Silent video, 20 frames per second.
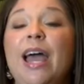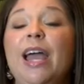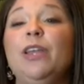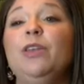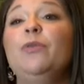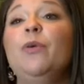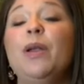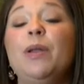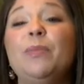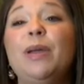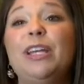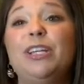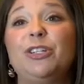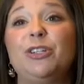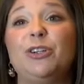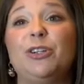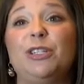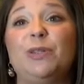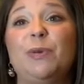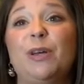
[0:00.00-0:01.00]
And you want to make
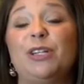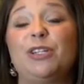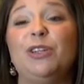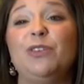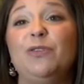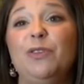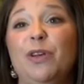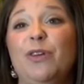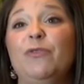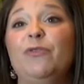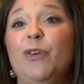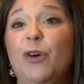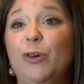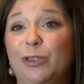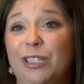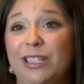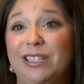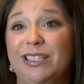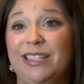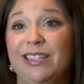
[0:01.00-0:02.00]
sure, especially if you have
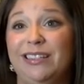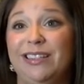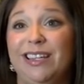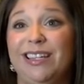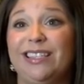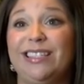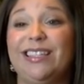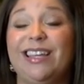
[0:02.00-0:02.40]
vaulted ceilings,